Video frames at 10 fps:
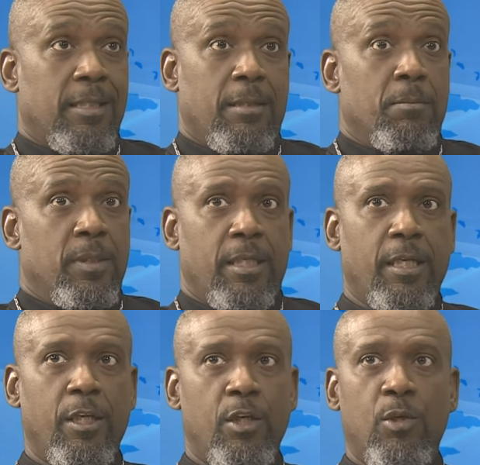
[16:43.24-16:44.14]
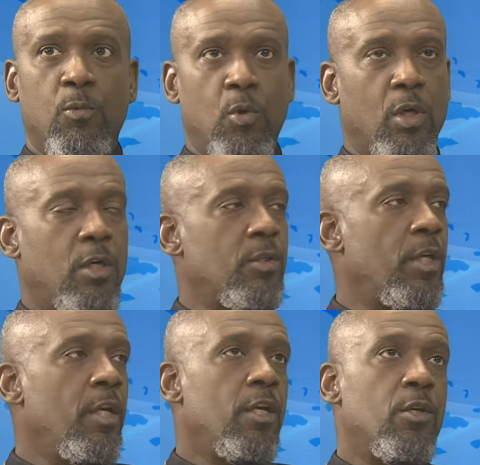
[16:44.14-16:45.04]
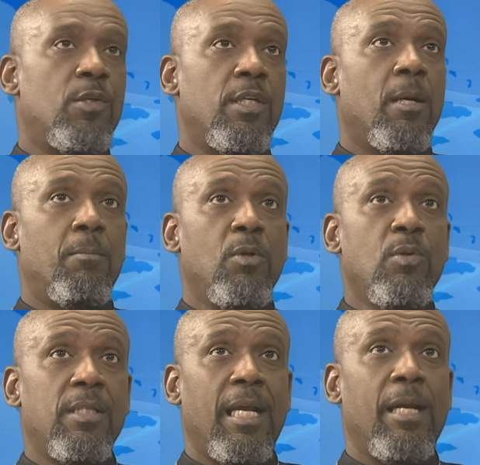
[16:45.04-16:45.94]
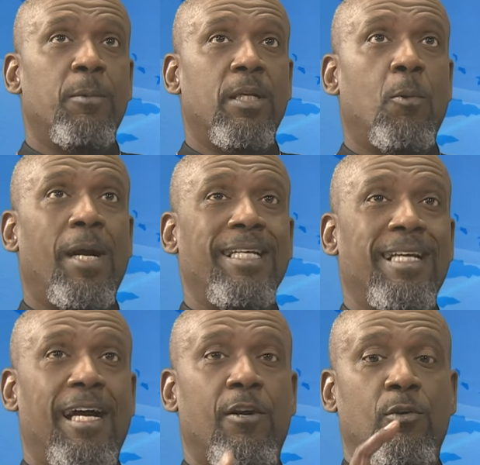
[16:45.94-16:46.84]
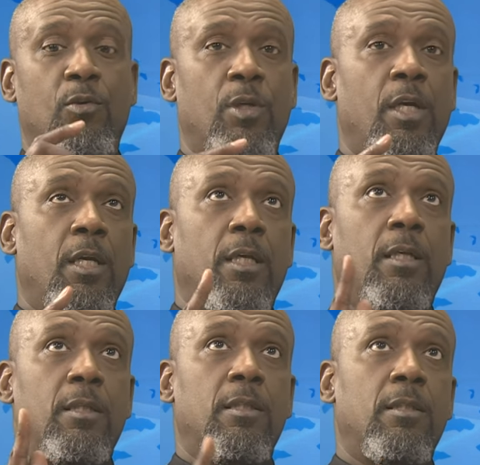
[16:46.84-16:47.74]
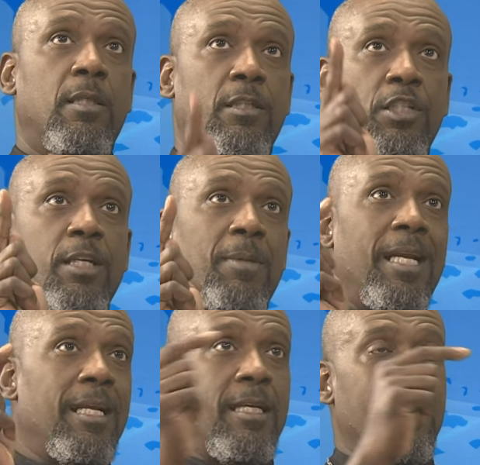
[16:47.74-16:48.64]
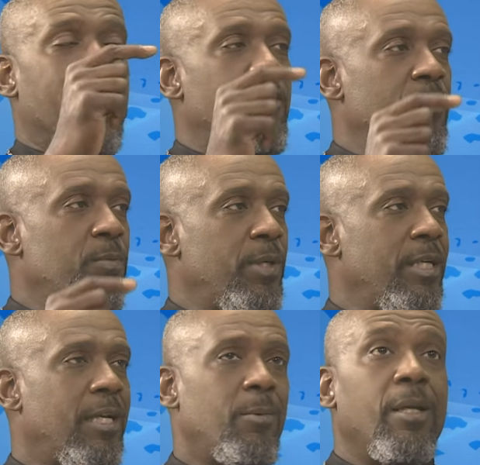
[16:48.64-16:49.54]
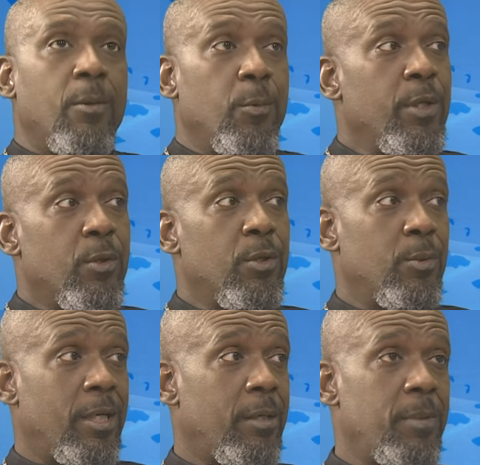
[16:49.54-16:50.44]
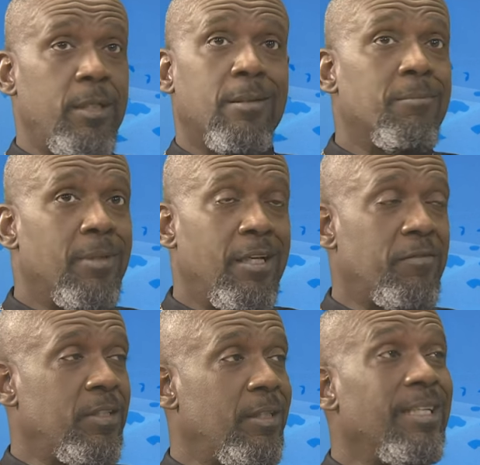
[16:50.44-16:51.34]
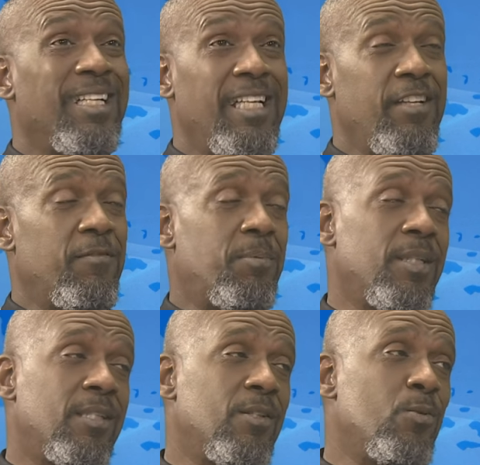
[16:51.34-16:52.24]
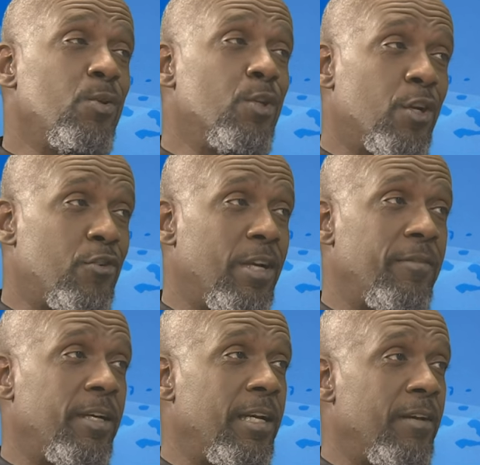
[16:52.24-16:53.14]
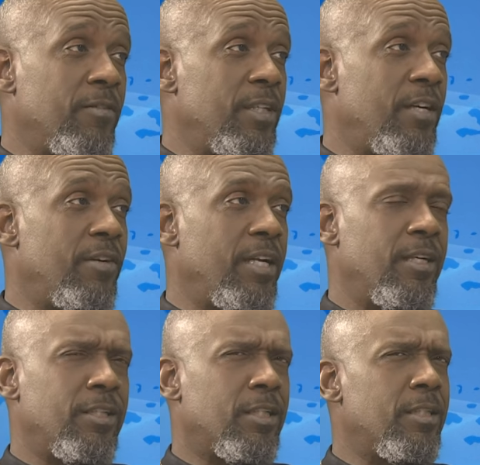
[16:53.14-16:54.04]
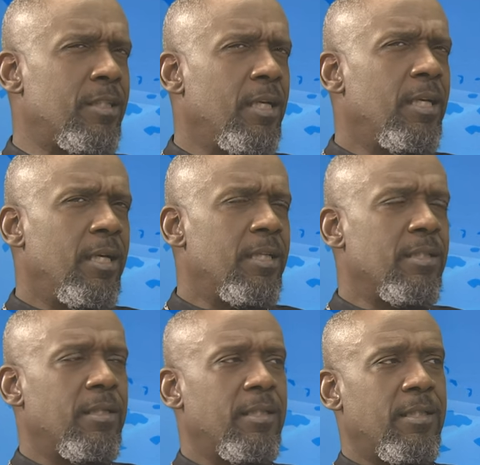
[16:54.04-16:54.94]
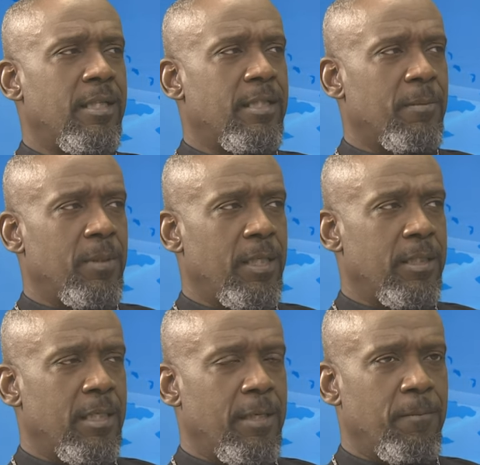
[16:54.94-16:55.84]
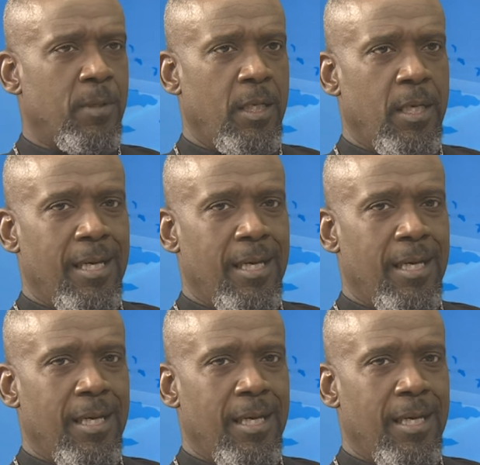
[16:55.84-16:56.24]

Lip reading: A simple thing. You walk out, you see a blue sign with a white arrow, the shape like that, and the arrow is pointed that way. We all know what that means. Left turn. Even persons who are not driving and haven't done regulations is going to say something to them.